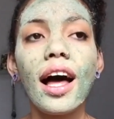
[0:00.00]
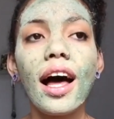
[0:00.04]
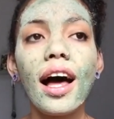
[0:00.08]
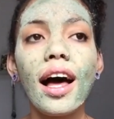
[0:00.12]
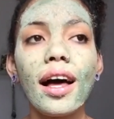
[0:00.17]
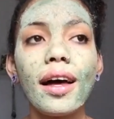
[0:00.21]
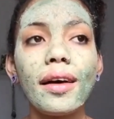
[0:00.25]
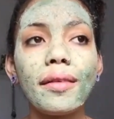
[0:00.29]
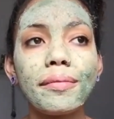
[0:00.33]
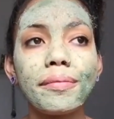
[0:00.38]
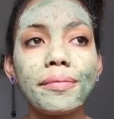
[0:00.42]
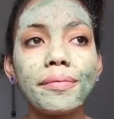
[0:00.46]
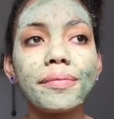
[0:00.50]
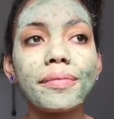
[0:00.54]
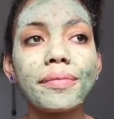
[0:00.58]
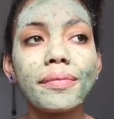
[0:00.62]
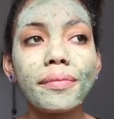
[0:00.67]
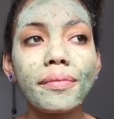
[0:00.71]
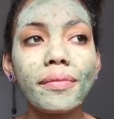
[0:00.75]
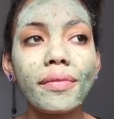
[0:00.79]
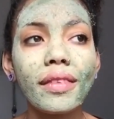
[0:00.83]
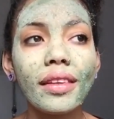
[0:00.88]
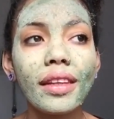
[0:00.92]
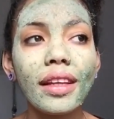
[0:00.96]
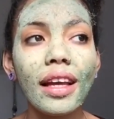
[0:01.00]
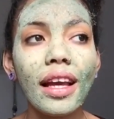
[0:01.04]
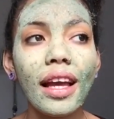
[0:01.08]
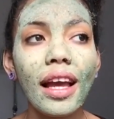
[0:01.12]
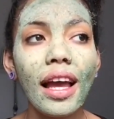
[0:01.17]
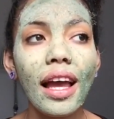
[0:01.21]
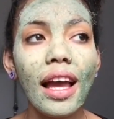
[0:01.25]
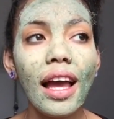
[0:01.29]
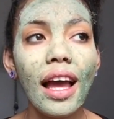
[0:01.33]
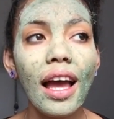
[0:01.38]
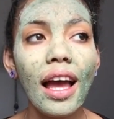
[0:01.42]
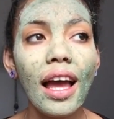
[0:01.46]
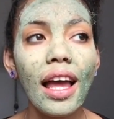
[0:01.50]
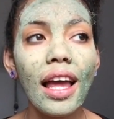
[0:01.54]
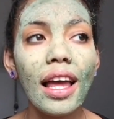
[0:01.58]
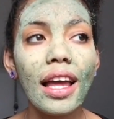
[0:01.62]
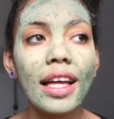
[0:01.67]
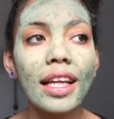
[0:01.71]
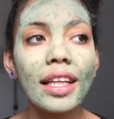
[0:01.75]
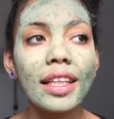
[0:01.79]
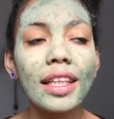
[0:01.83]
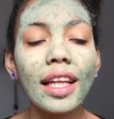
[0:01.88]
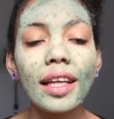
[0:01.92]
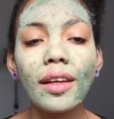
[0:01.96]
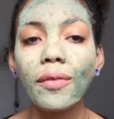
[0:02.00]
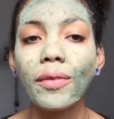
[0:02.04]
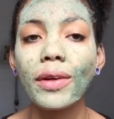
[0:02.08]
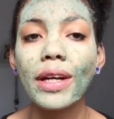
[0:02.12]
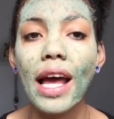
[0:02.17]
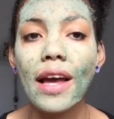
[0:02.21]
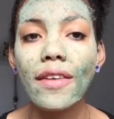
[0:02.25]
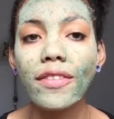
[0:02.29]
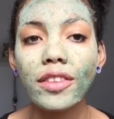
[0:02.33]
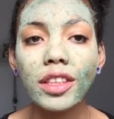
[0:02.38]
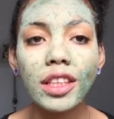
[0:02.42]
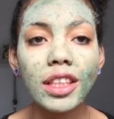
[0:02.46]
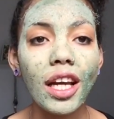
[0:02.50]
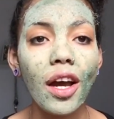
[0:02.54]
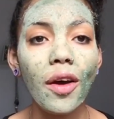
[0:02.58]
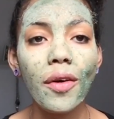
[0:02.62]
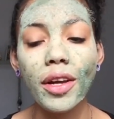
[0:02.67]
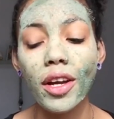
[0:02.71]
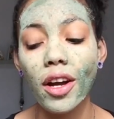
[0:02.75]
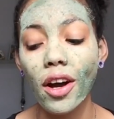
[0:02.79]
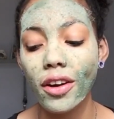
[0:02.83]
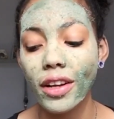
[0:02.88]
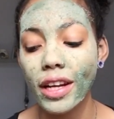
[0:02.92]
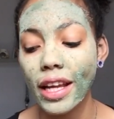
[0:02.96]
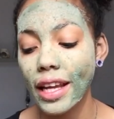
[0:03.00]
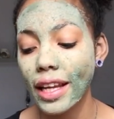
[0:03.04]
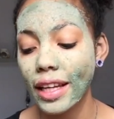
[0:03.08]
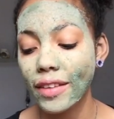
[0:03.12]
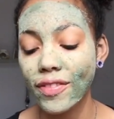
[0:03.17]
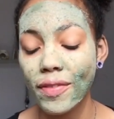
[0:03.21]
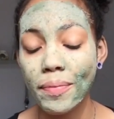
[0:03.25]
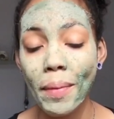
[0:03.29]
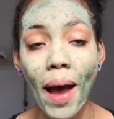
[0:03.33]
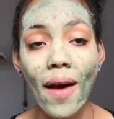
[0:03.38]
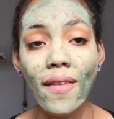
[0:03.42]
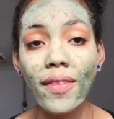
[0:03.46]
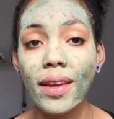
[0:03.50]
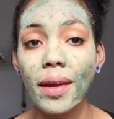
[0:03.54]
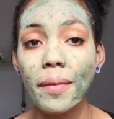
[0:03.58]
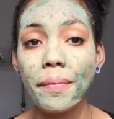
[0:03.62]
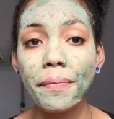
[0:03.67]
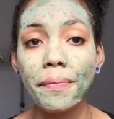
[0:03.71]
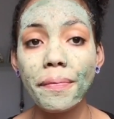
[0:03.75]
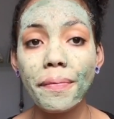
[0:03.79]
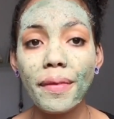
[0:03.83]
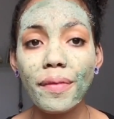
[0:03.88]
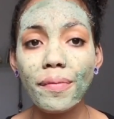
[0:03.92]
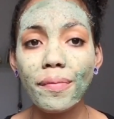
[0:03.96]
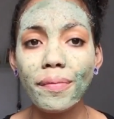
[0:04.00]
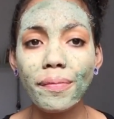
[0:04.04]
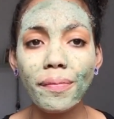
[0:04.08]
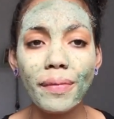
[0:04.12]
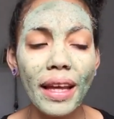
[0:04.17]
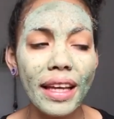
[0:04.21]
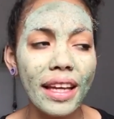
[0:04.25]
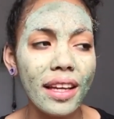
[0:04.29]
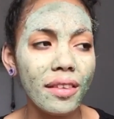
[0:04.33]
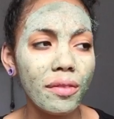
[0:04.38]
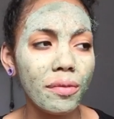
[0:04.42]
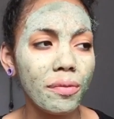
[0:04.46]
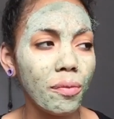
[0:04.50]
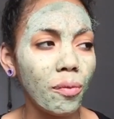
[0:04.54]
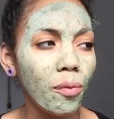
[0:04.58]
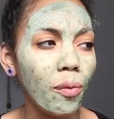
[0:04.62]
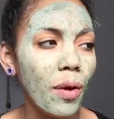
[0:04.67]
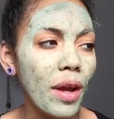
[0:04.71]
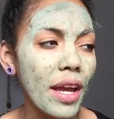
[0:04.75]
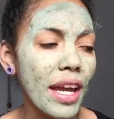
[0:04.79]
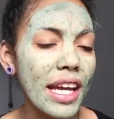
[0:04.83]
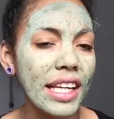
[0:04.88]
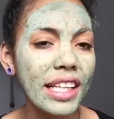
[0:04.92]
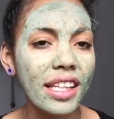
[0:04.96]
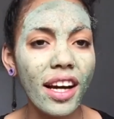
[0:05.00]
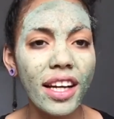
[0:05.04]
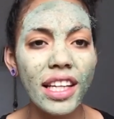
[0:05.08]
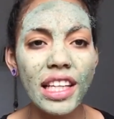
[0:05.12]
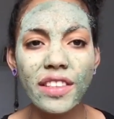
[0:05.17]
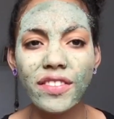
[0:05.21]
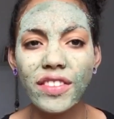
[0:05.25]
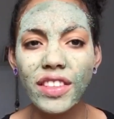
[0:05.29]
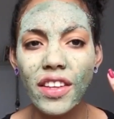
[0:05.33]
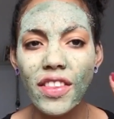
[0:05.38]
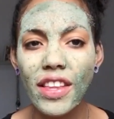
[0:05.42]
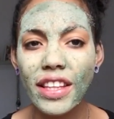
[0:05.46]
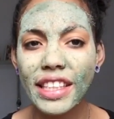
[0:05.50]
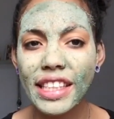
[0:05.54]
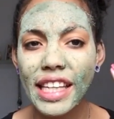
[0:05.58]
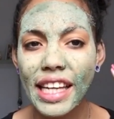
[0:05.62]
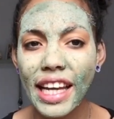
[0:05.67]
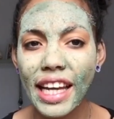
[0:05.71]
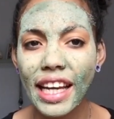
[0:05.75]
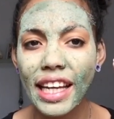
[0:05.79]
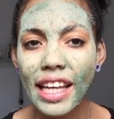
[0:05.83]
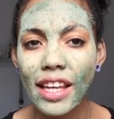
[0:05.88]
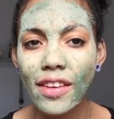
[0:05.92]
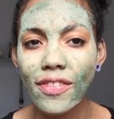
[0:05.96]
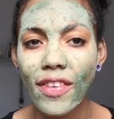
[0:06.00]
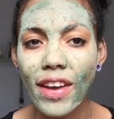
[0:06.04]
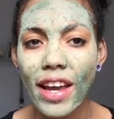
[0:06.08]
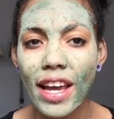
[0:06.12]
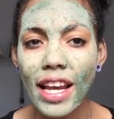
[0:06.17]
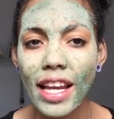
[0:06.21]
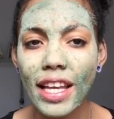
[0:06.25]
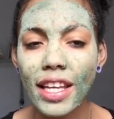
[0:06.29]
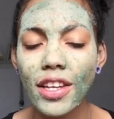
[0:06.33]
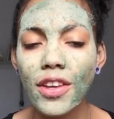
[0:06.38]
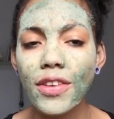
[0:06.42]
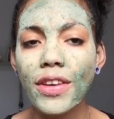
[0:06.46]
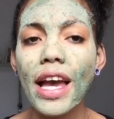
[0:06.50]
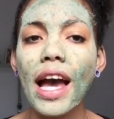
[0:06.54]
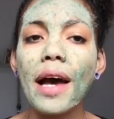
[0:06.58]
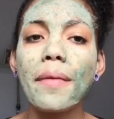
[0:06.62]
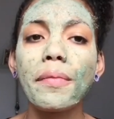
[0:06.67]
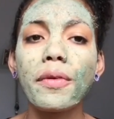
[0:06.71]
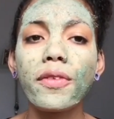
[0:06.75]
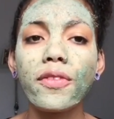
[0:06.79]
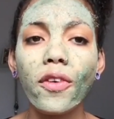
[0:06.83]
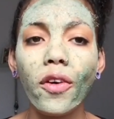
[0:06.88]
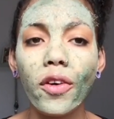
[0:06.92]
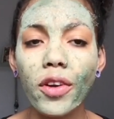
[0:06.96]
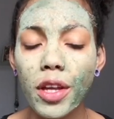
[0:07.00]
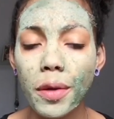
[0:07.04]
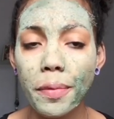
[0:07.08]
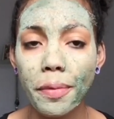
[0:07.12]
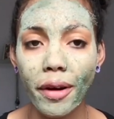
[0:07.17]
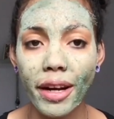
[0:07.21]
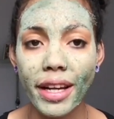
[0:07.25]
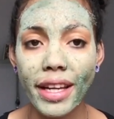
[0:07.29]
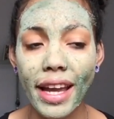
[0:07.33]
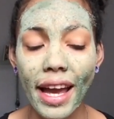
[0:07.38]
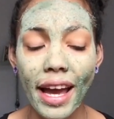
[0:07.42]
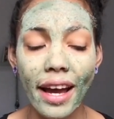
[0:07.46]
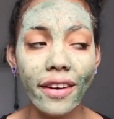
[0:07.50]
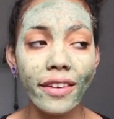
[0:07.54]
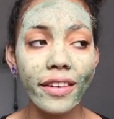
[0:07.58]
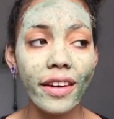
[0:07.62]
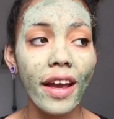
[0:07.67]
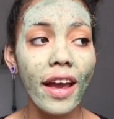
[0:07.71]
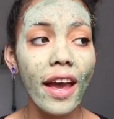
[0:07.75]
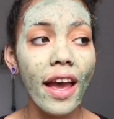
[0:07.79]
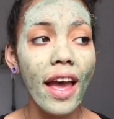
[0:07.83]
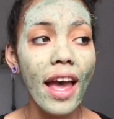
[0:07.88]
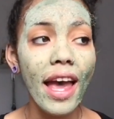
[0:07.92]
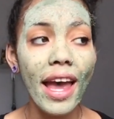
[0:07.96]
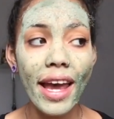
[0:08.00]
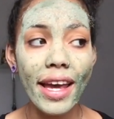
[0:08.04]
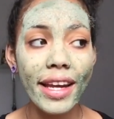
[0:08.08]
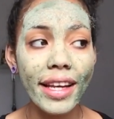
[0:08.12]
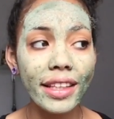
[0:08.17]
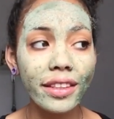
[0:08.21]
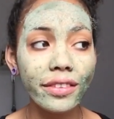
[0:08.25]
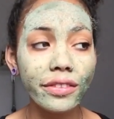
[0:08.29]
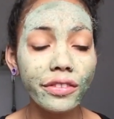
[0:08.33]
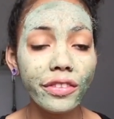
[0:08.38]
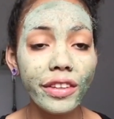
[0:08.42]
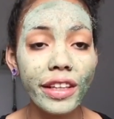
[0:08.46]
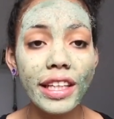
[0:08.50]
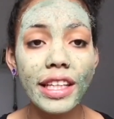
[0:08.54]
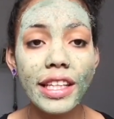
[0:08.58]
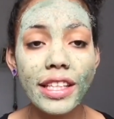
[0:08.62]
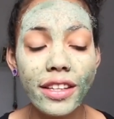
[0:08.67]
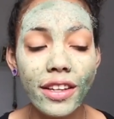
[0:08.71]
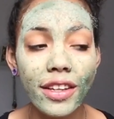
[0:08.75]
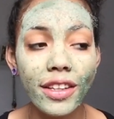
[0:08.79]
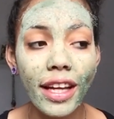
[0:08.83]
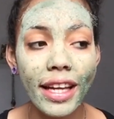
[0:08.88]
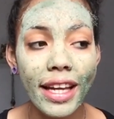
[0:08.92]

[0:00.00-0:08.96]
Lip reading: Like whatever's going on, I'm having like a weird kind of, you know, the tingly feeling you get before you break out. It is really good.